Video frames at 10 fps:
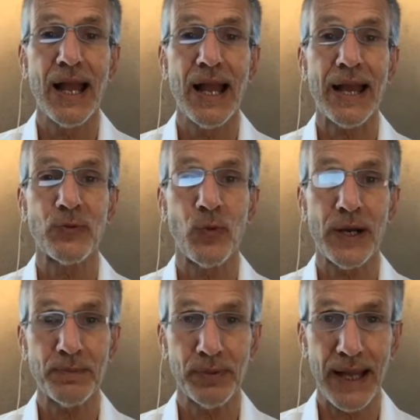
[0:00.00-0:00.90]
And
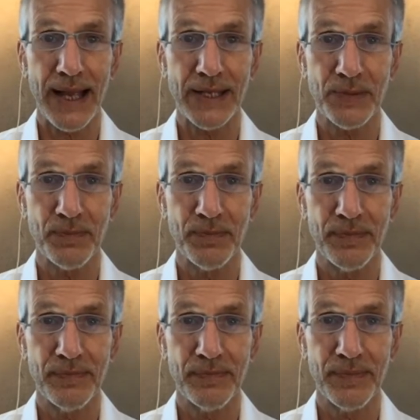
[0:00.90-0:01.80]
what plants
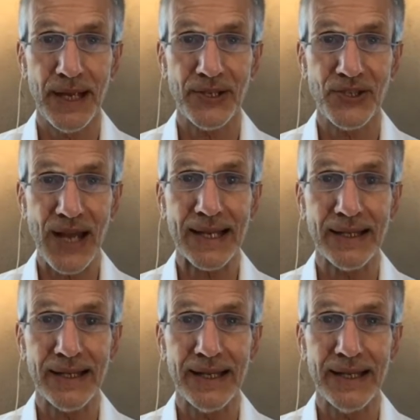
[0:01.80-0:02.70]

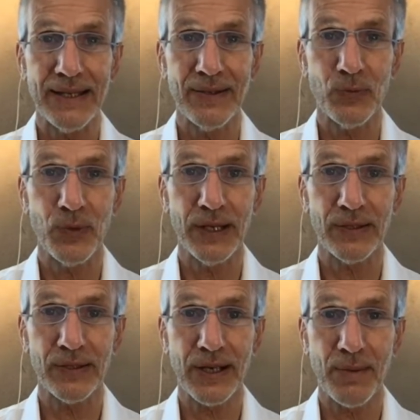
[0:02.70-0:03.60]
exactly will
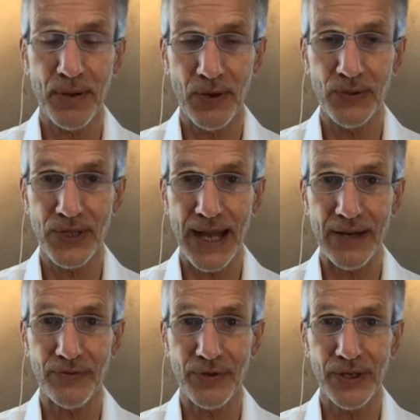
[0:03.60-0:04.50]
compose that
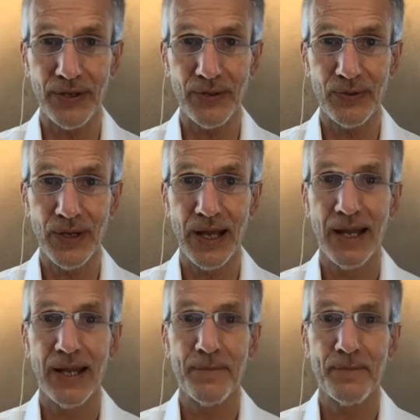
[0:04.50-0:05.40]
for you
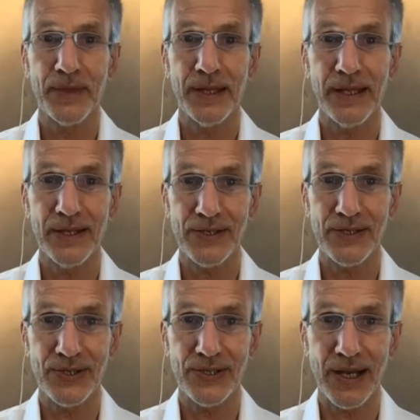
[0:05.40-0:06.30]
is